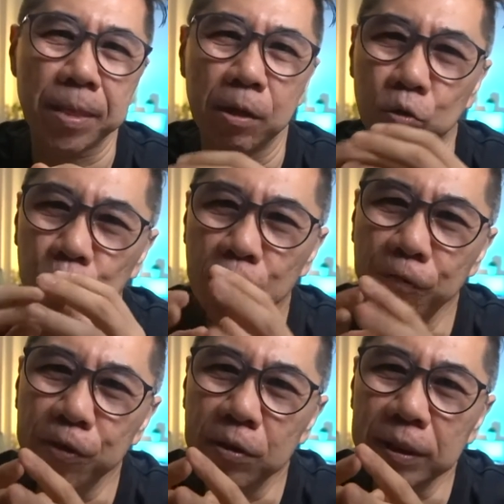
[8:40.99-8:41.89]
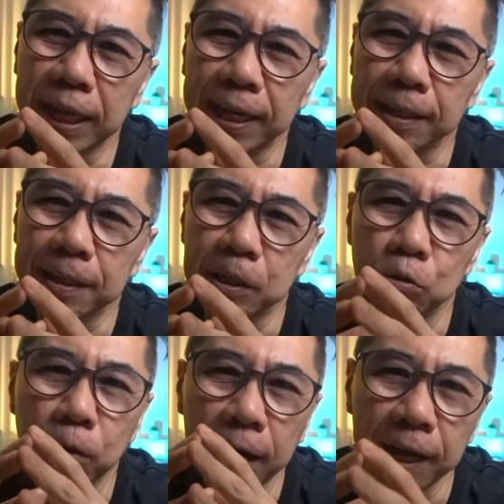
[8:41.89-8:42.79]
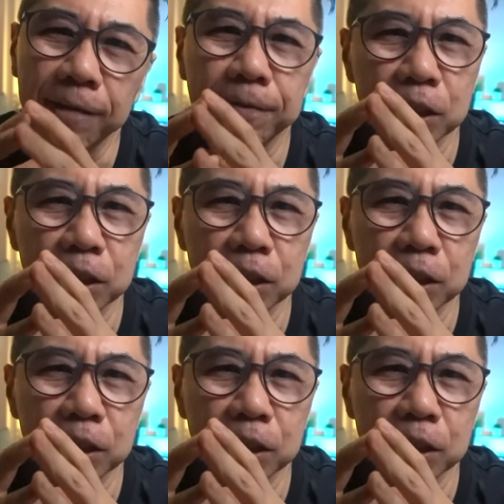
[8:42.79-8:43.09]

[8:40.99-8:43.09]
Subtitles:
Do you feel that you have